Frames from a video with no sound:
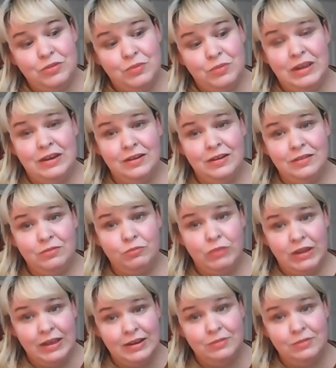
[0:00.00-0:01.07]

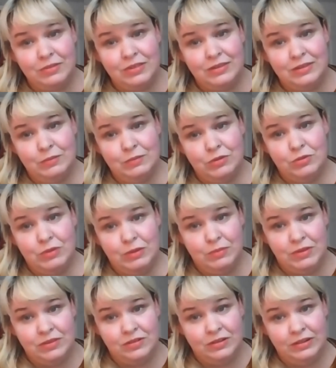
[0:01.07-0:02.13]
we ended with a scene between
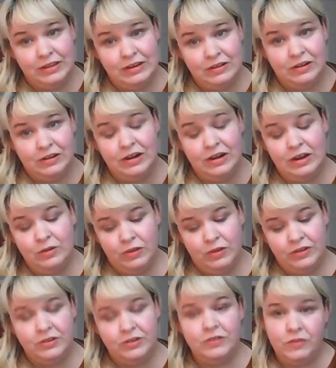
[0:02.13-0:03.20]
Mr. Lindner and
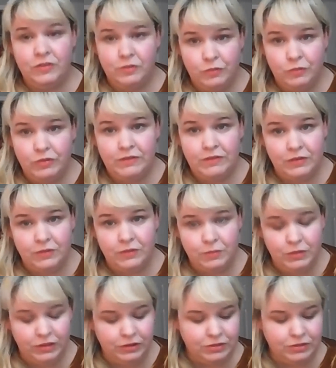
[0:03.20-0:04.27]
Walter, if you're
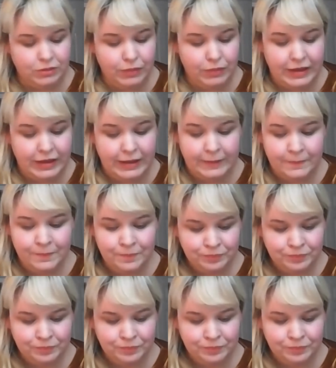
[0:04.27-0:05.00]
familiar with the play.